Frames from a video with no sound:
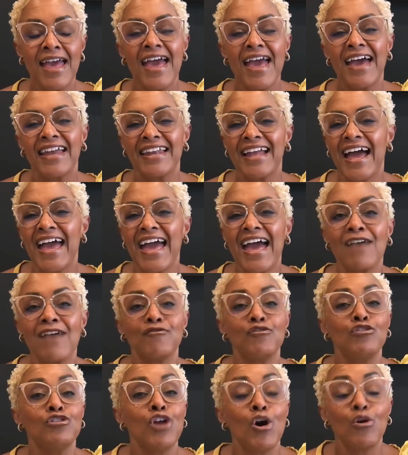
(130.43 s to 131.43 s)
and I have
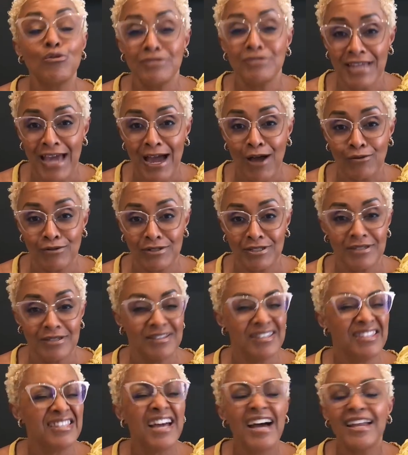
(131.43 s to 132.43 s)
no doubt,
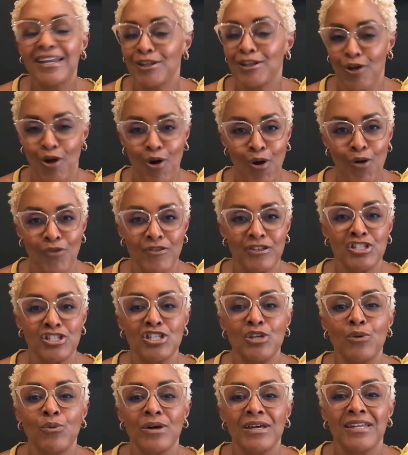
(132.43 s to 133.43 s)
none at all, that
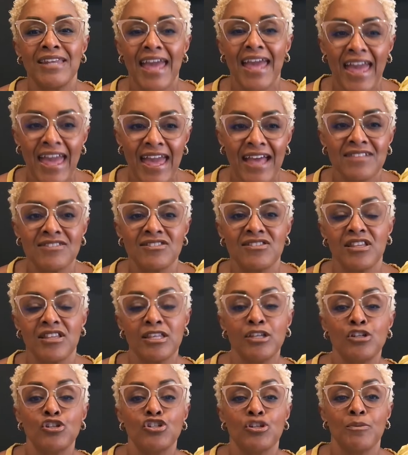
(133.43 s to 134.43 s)
she will enhance the
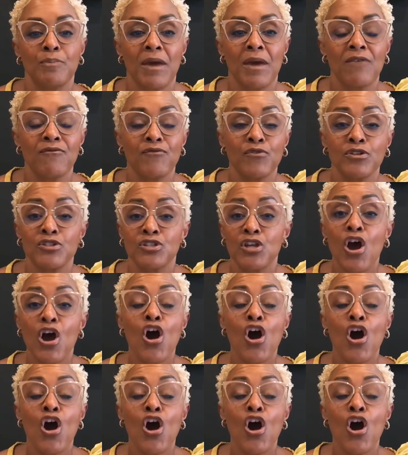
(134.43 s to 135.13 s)
leadership efforts